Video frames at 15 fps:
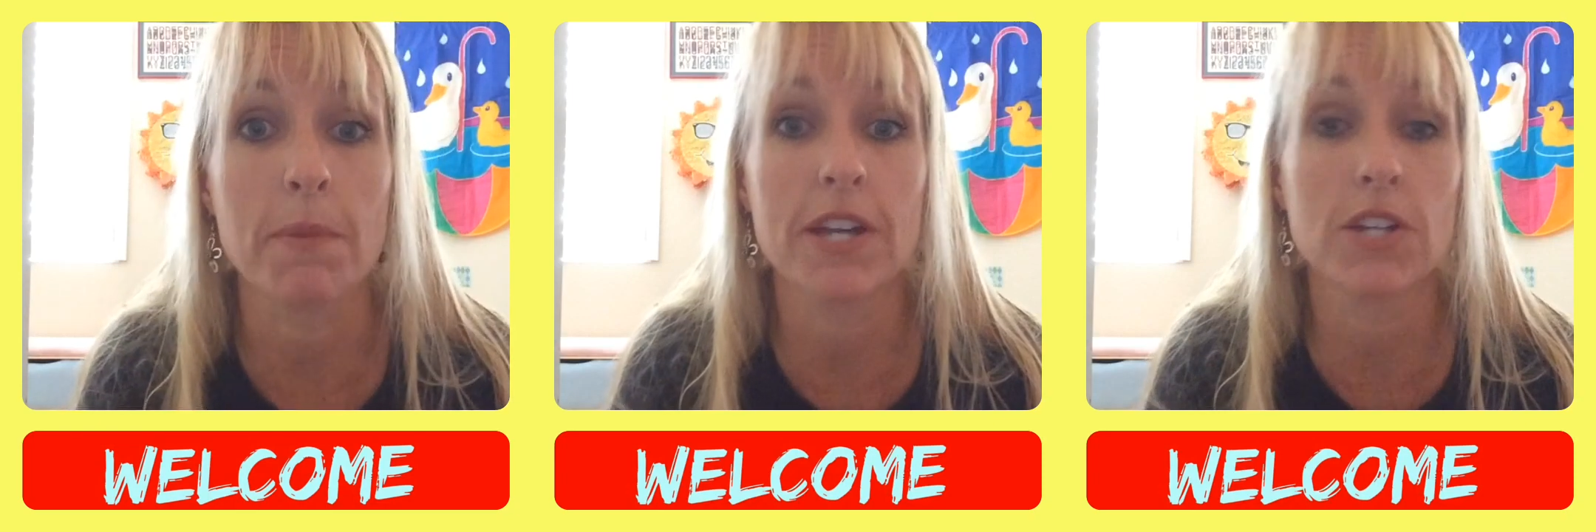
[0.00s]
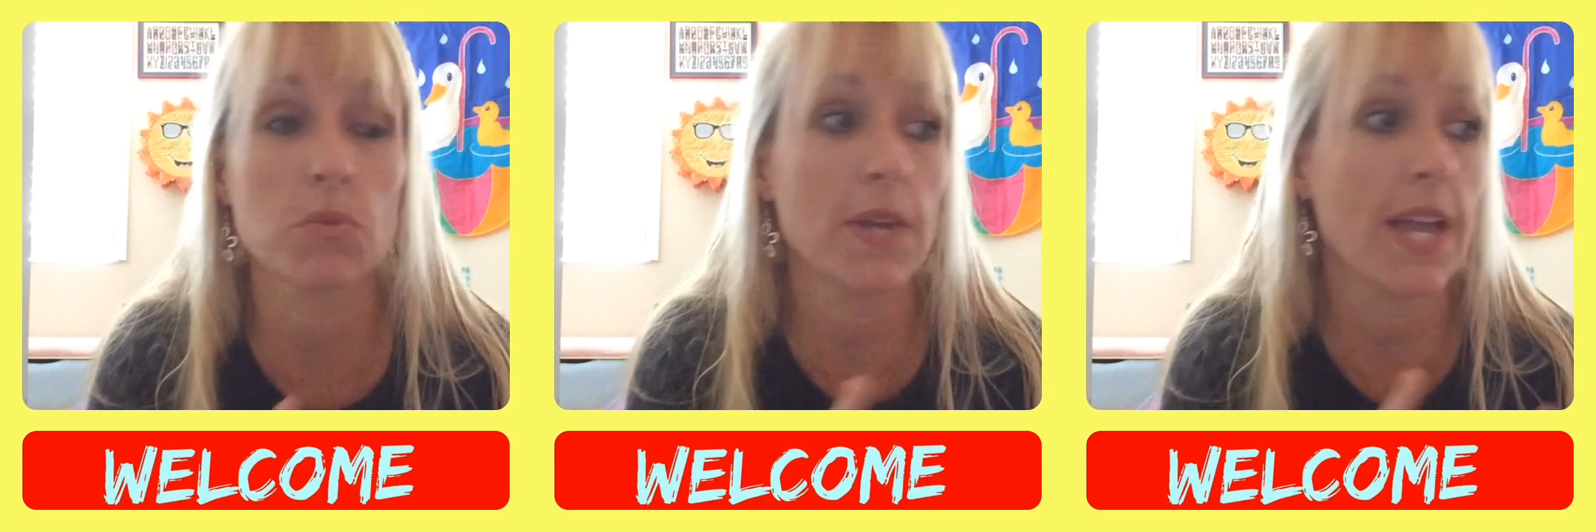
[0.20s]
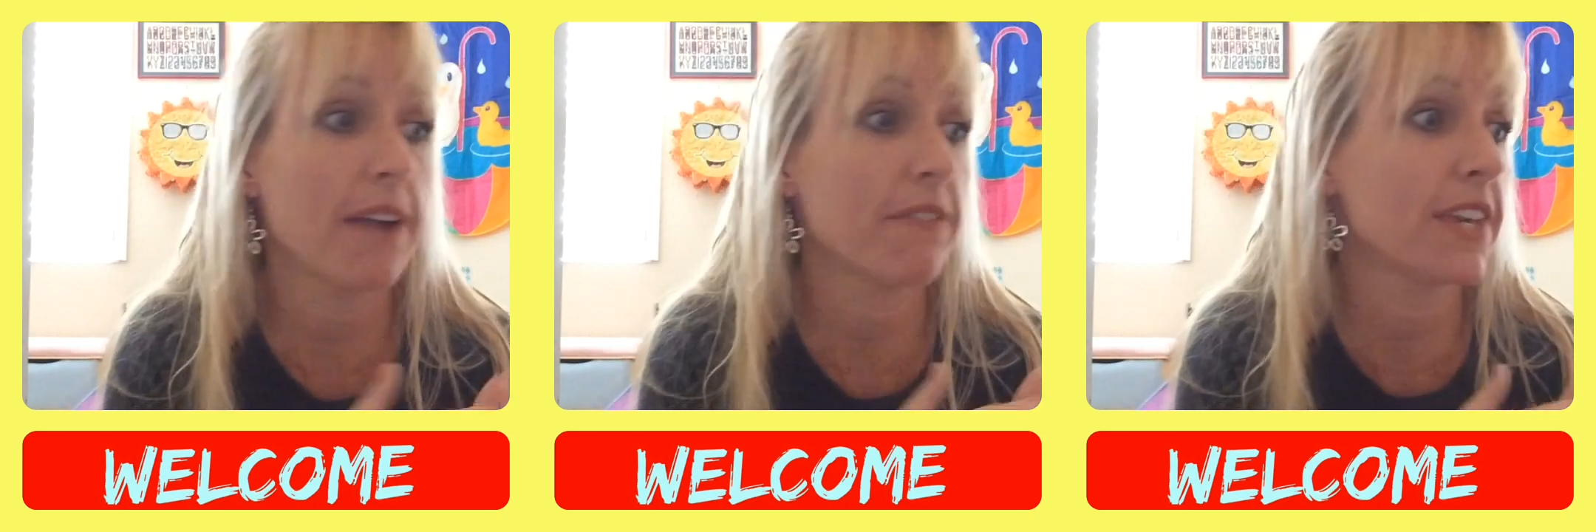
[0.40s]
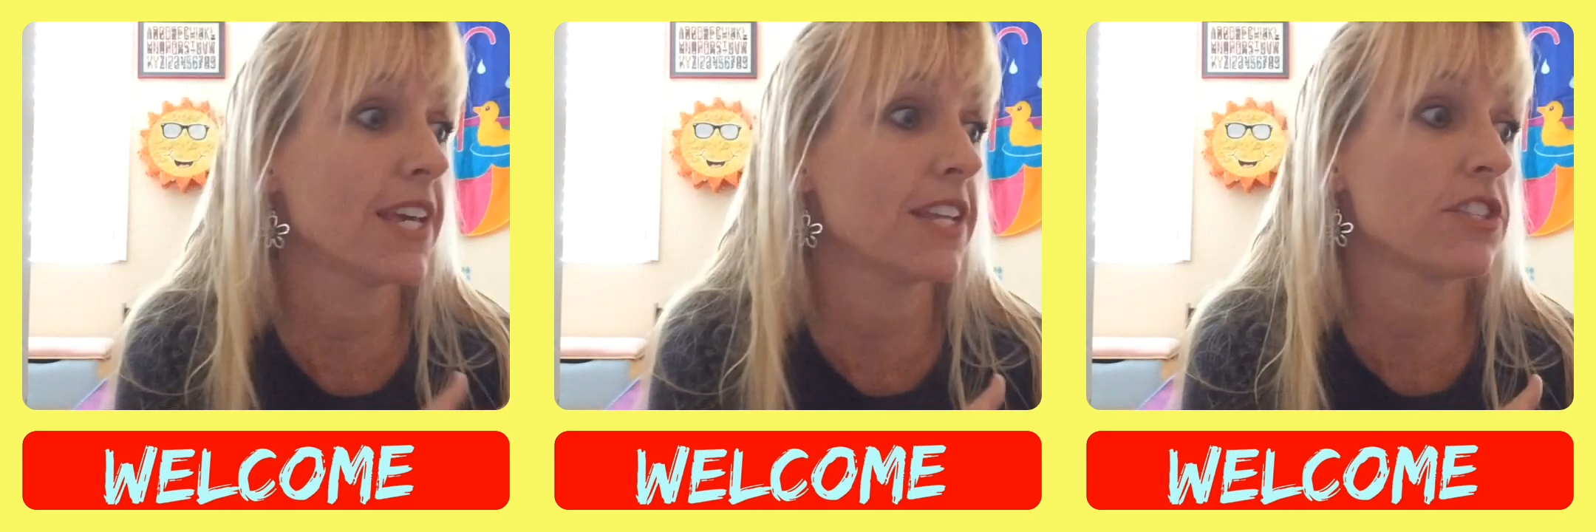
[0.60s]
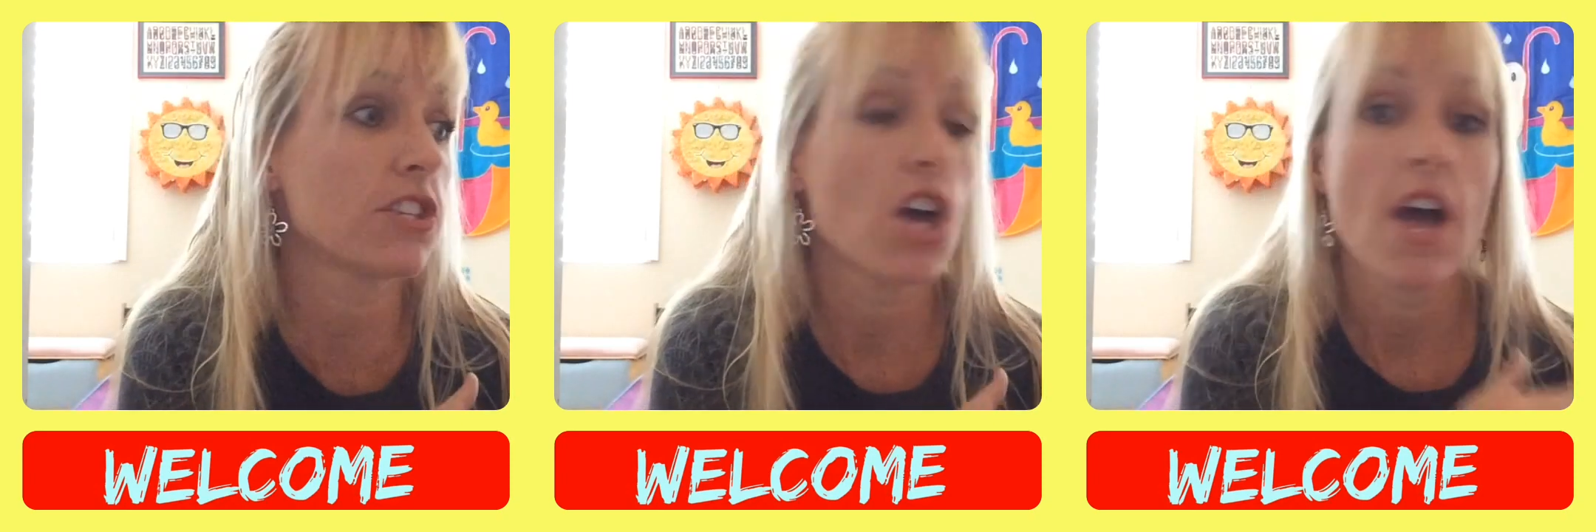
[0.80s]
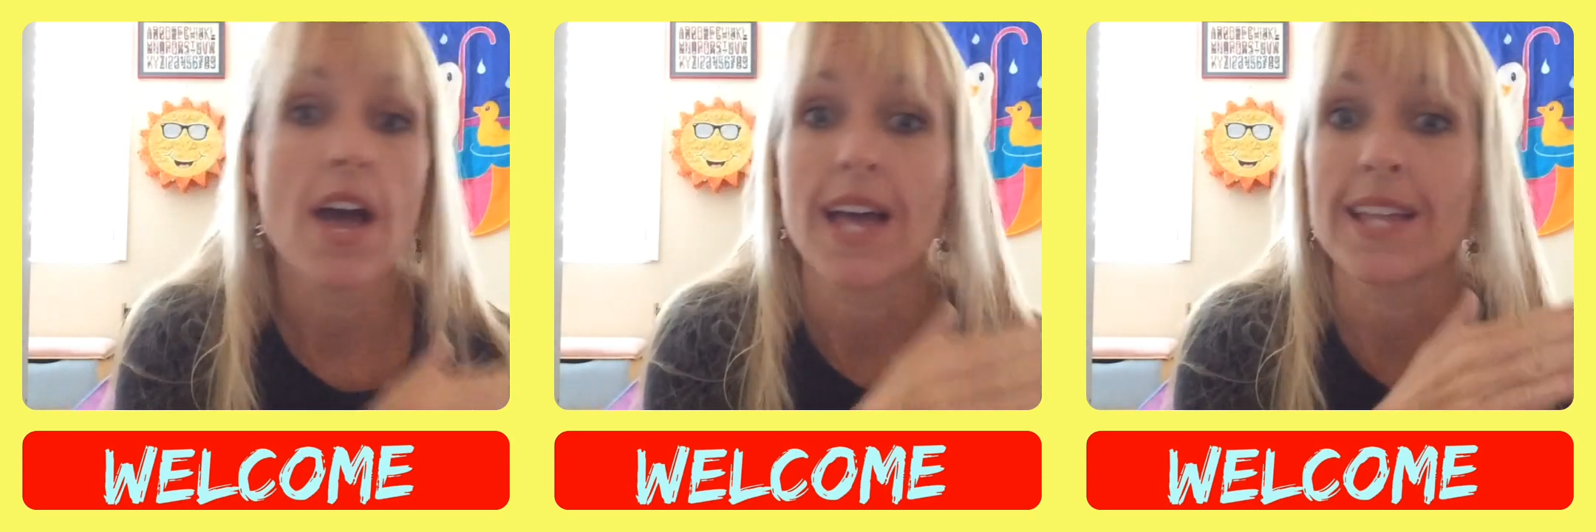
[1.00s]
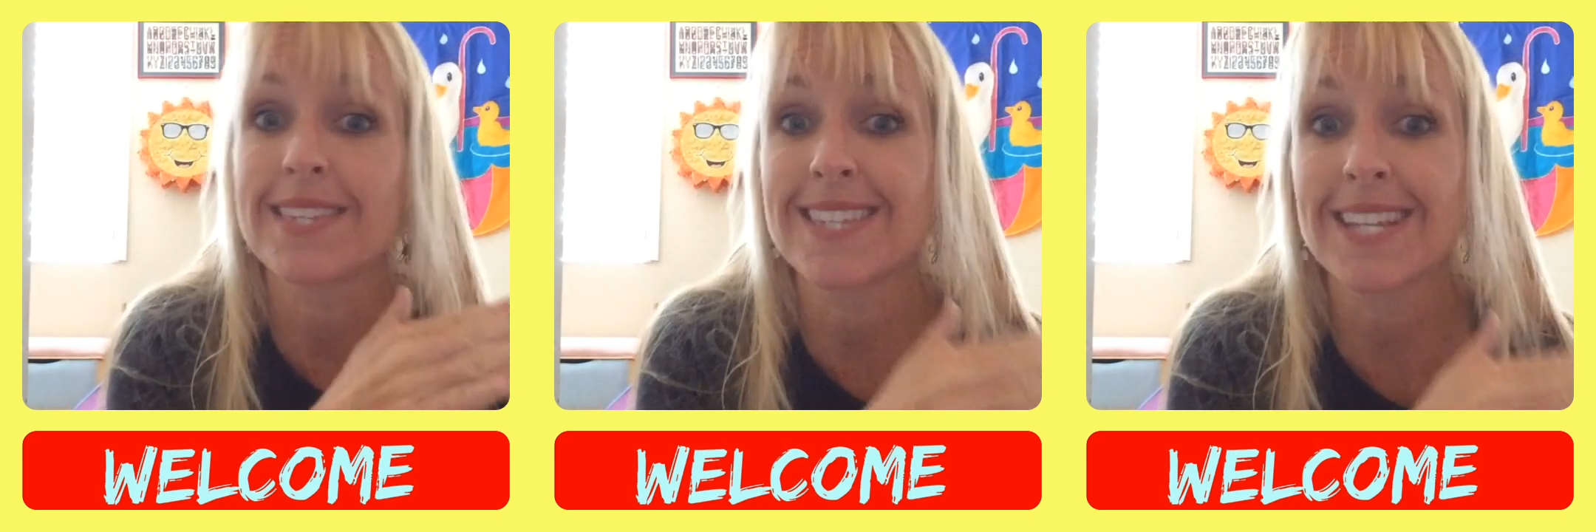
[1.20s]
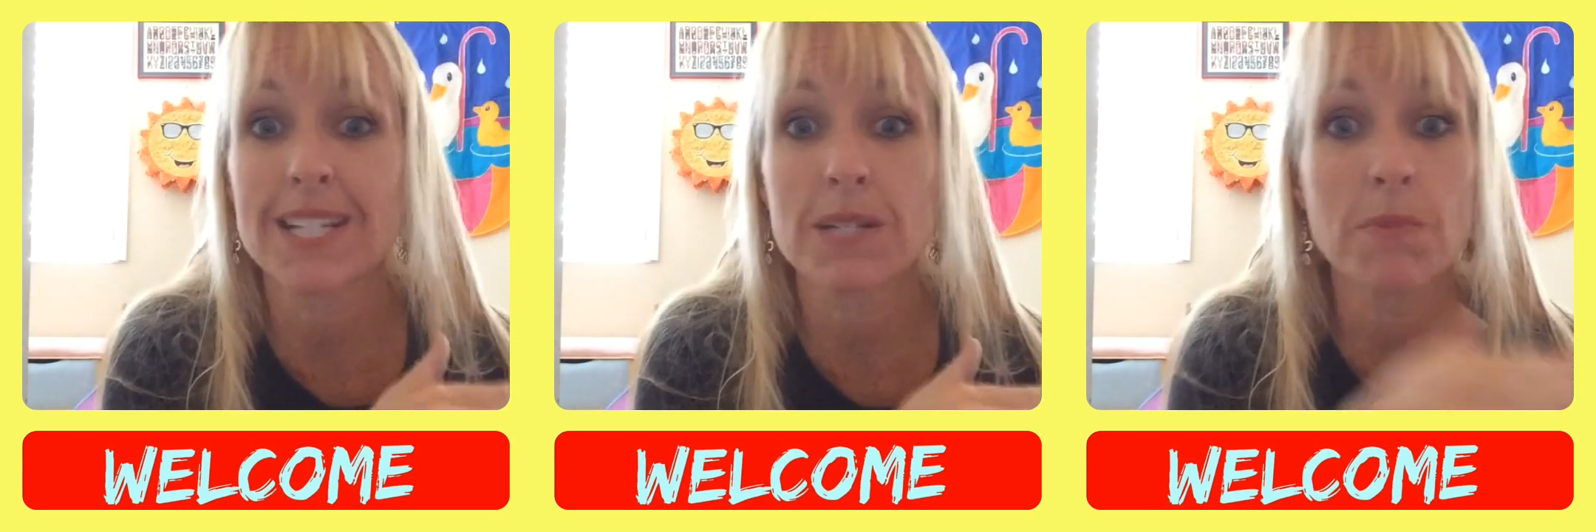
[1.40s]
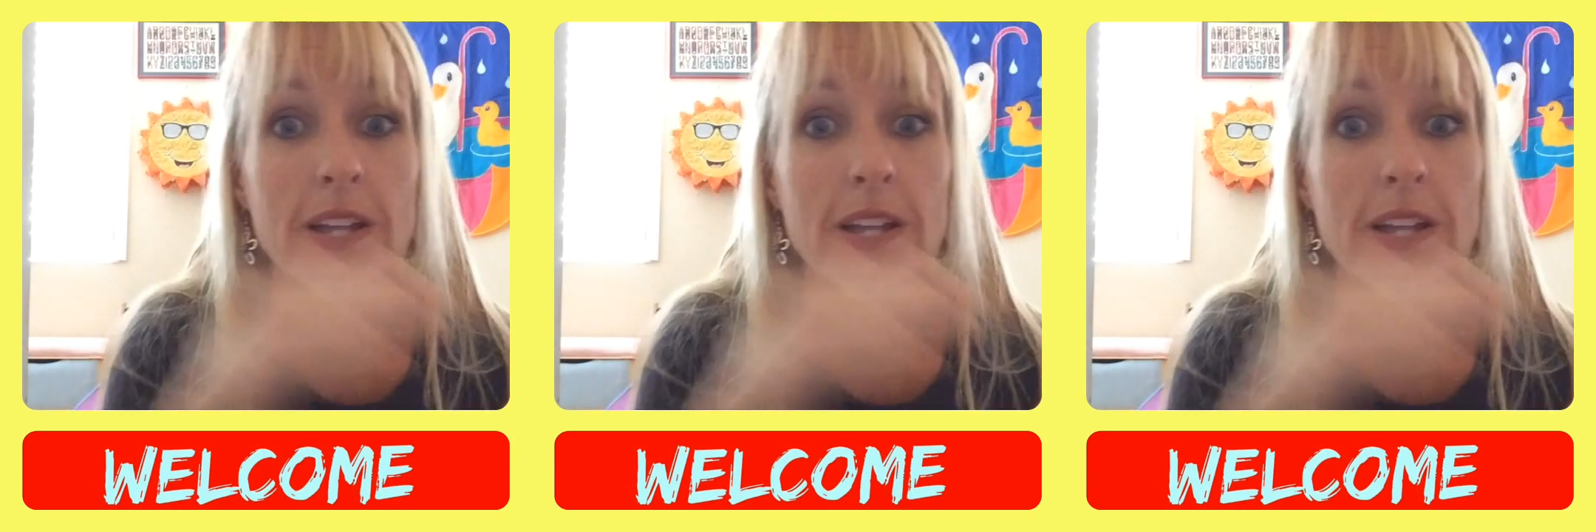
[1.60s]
because we have kids at 6